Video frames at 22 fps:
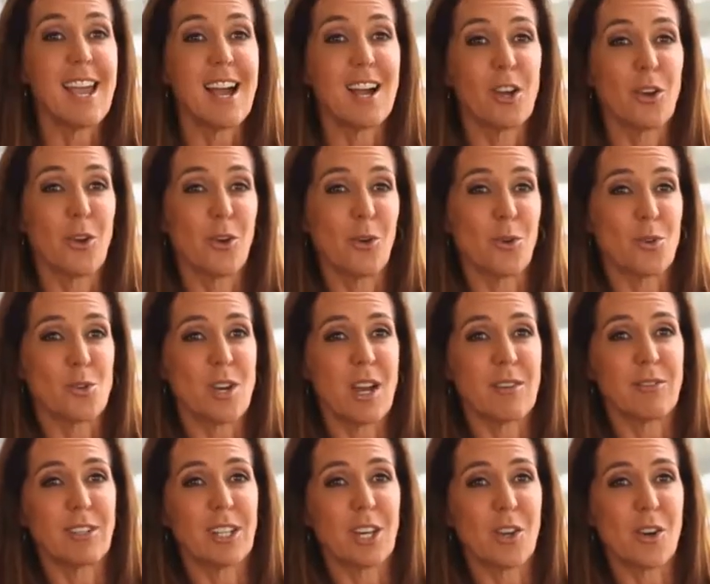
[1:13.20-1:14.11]
a young girl
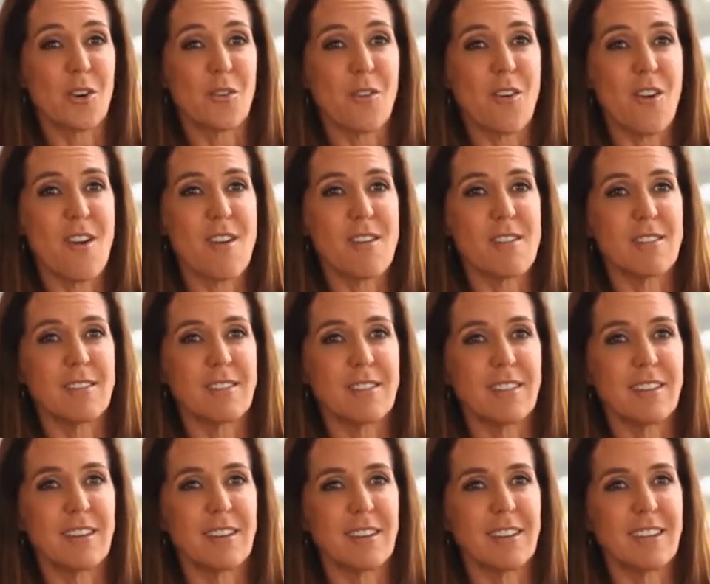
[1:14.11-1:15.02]
travelling on her own,
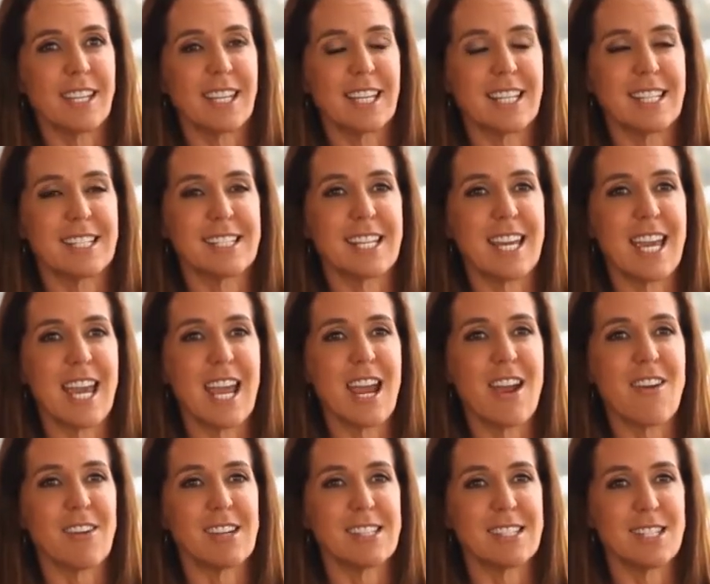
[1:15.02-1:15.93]
you get into hairy